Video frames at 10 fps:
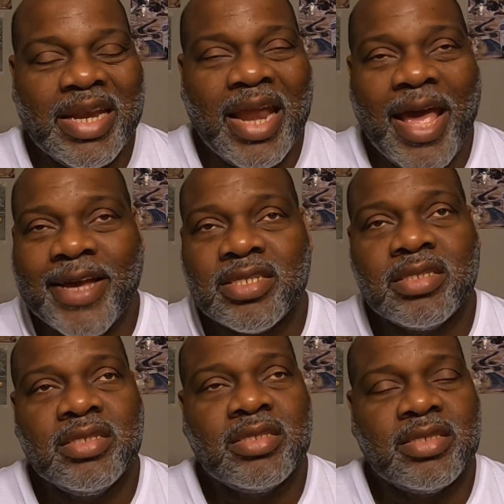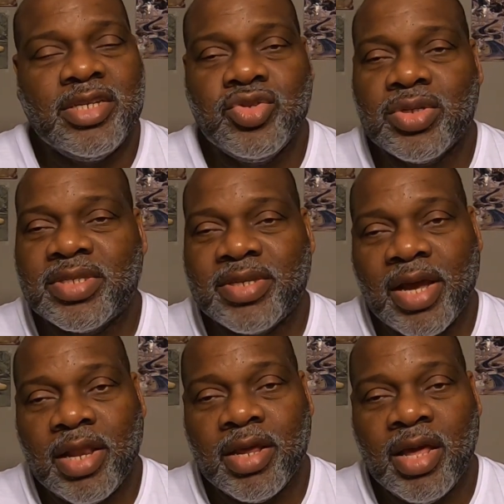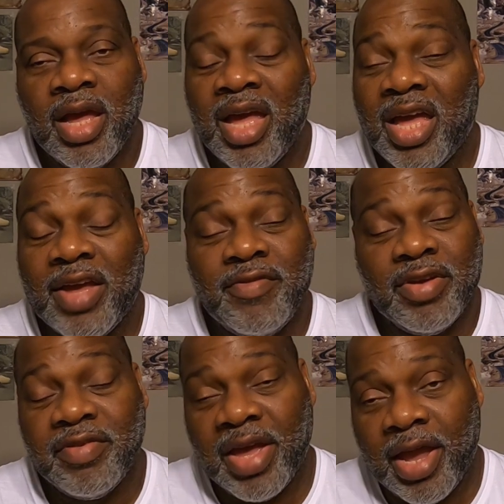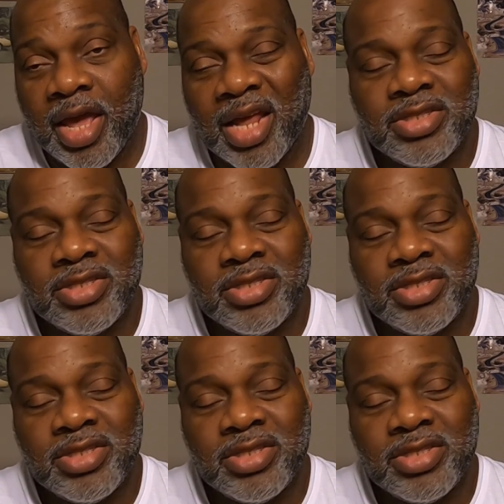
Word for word: nastiest Caesar salad I've ever had.